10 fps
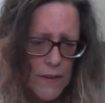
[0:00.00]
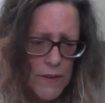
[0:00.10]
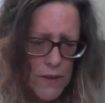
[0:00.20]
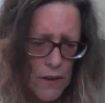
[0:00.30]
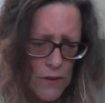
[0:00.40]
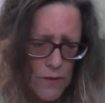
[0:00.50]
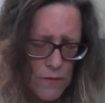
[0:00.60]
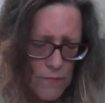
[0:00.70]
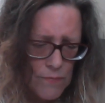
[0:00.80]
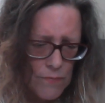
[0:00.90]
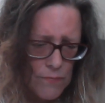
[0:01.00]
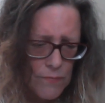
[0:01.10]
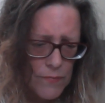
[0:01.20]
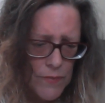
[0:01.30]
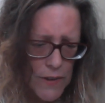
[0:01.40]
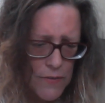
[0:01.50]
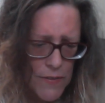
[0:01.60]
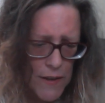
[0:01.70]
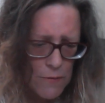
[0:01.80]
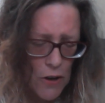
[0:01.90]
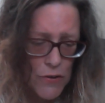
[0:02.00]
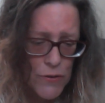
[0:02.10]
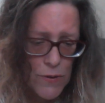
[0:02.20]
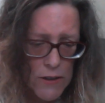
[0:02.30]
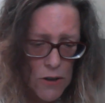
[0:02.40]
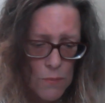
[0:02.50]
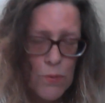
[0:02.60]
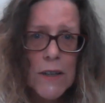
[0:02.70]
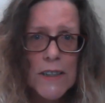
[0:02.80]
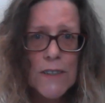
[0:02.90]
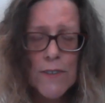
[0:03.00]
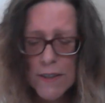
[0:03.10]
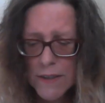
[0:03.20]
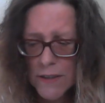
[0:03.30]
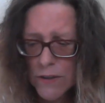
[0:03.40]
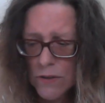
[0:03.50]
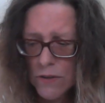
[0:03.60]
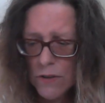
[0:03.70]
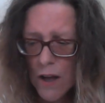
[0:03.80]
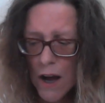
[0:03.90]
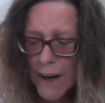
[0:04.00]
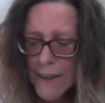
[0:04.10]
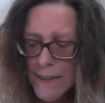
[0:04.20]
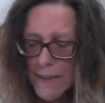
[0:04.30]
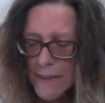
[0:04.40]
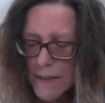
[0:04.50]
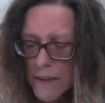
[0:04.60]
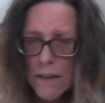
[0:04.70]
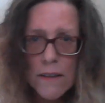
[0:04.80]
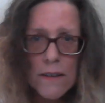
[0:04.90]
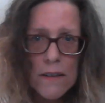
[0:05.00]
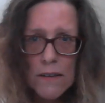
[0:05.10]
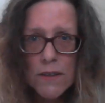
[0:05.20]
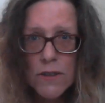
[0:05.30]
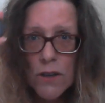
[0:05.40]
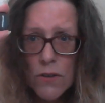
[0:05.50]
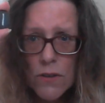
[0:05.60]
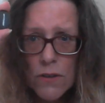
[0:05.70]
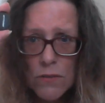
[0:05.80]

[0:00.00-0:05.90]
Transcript: So the, there we've got three dot points for this little ice stone.